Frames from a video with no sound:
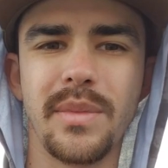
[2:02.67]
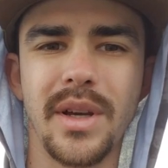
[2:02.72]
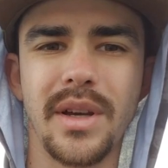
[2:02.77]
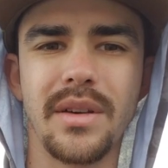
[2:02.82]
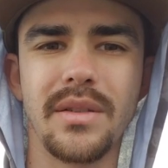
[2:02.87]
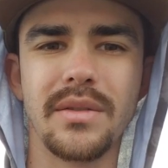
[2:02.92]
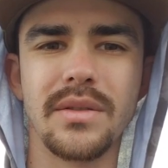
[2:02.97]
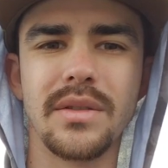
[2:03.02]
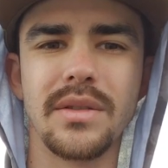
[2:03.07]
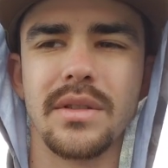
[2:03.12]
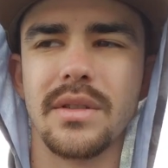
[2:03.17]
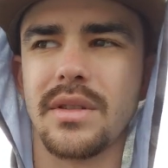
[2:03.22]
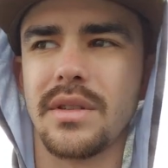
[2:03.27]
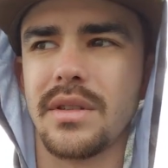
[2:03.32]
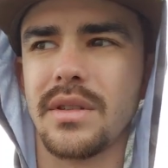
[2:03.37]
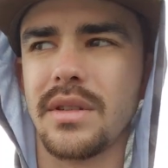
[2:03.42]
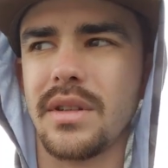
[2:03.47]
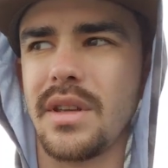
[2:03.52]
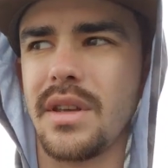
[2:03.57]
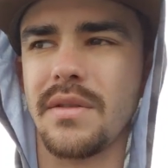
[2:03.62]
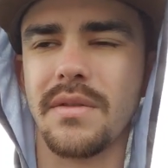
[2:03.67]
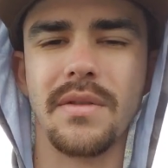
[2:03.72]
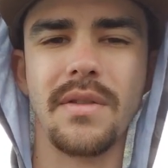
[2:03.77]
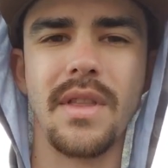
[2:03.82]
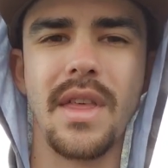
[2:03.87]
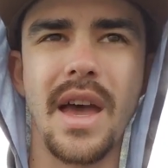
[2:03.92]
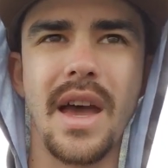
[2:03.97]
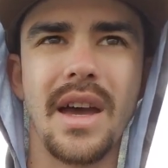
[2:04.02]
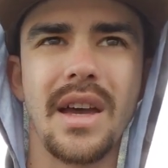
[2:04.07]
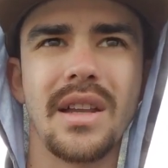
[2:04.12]
pounds, if
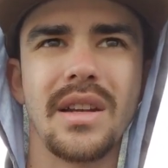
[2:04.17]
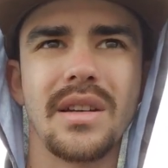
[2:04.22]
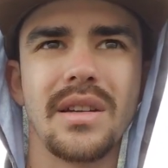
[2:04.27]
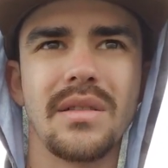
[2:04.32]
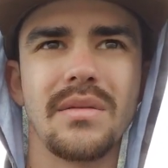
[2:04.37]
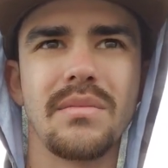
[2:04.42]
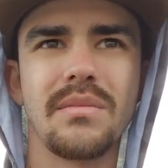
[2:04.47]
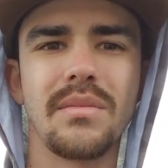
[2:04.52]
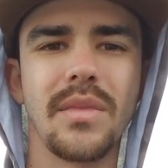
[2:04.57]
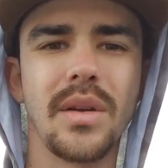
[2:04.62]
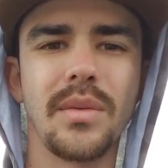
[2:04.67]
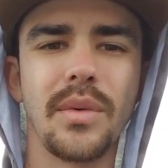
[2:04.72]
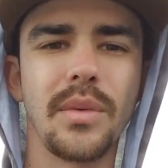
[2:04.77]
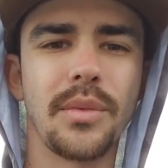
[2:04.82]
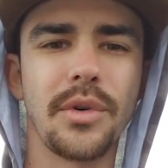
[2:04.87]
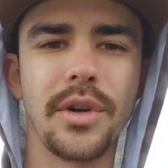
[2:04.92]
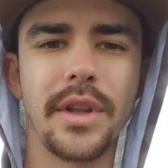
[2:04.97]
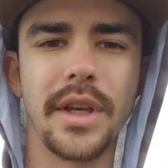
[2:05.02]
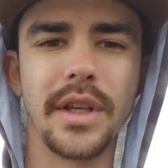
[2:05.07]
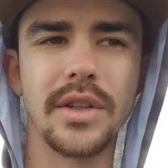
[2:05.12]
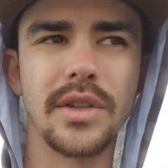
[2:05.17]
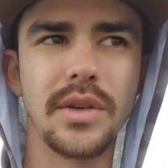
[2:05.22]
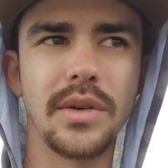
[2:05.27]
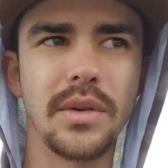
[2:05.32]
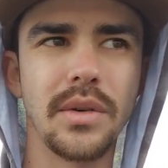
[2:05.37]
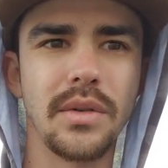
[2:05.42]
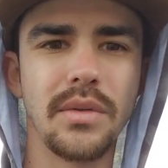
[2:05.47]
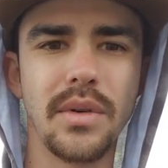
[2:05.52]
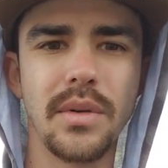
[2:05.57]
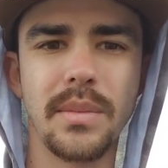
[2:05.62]
that, maybe more like 2
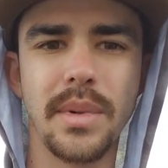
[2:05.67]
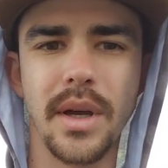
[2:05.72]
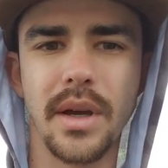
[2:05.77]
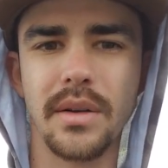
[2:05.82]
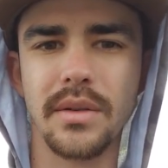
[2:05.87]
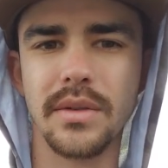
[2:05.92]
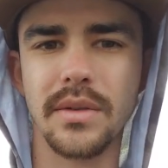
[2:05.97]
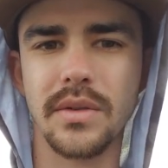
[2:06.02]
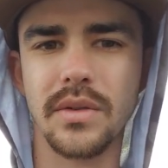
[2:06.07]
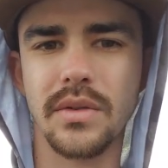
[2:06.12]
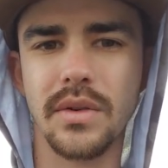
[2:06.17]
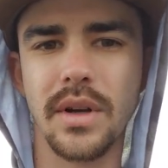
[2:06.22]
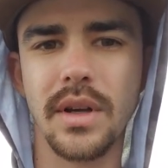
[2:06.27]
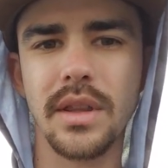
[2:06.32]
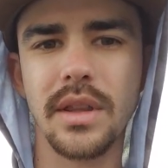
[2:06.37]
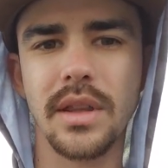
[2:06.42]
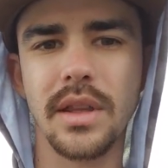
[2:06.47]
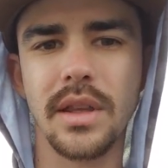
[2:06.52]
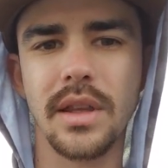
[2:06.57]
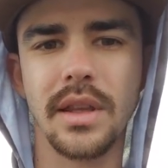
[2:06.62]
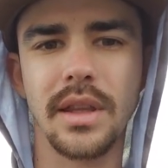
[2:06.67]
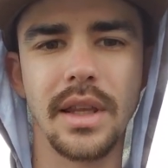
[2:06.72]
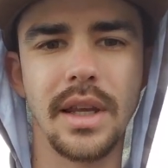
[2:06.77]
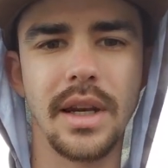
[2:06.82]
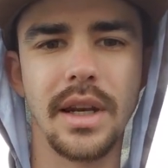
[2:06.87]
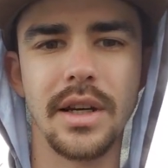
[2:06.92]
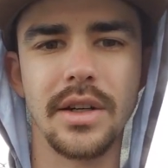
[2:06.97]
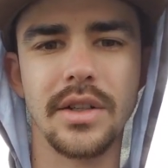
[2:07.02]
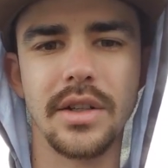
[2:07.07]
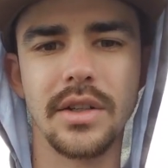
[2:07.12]
or 3 pounds of strength, and then
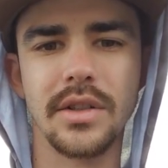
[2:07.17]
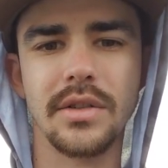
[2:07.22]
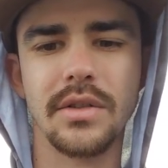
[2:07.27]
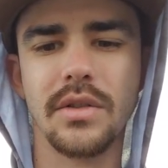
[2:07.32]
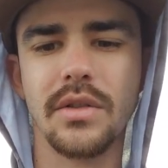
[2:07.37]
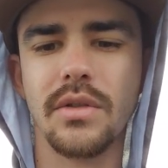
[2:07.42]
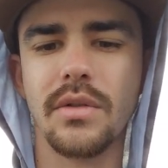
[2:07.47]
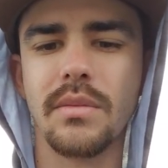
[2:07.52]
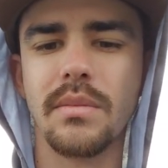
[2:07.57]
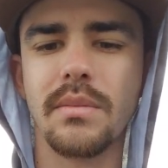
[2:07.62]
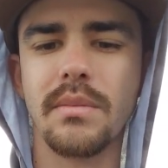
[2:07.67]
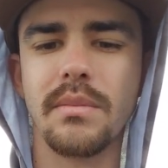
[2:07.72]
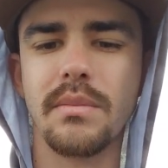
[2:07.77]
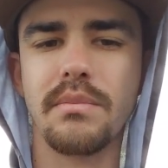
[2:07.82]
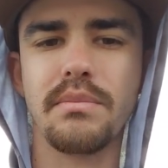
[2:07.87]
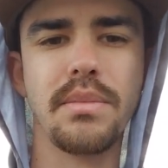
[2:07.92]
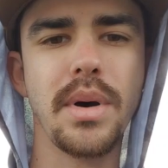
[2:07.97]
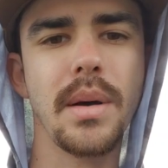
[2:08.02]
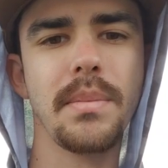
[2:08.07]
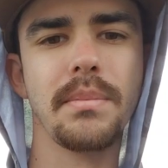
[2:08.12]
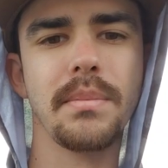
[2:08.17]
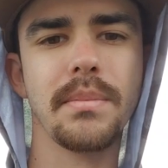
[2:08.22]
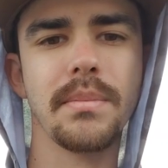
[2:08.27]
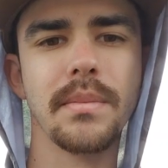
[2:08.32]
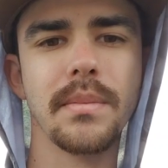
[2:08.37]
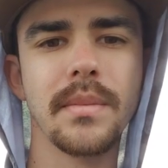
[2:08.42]
it just popped.